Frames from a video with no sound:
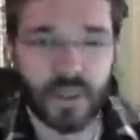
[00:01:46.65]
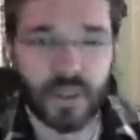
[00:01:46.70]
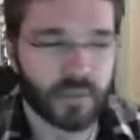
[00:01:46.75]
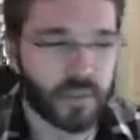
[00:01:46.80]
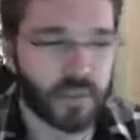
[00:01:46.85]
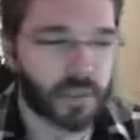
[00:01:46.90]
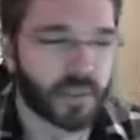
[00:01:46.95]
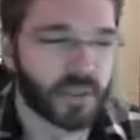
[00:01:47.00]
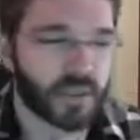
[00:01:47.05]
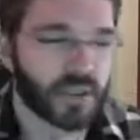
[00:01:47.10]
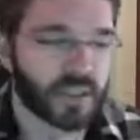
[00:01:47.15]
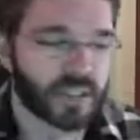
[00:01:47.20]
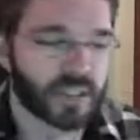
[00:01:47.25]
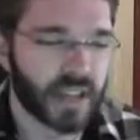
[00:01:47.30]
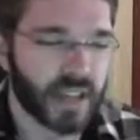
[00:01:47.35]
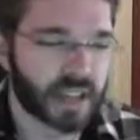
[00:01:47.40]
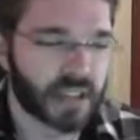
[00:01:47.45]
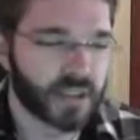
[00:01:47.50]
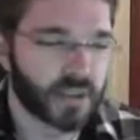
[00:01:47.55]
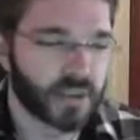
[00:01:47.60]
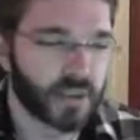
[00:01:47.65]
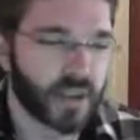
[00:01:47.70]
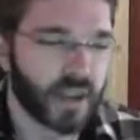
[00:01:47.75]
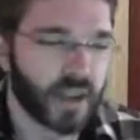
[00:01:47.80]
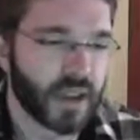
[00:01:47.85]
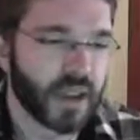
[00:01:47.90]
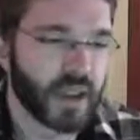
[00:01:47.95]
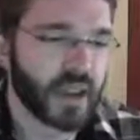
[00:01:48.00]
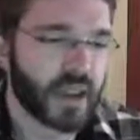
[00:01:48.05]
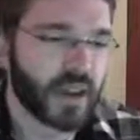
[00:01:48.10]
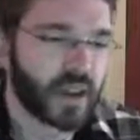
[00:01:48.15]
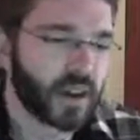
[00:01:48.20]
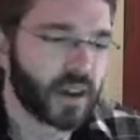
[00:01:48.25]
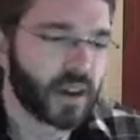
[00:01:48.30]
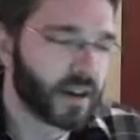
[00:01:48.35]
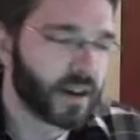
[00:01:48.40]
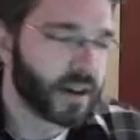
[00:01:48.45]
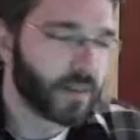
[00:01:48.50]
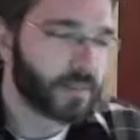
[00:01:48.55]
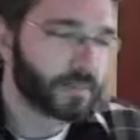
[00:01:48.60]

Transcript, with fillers: We have a member in SlashThree. Wow. Uh,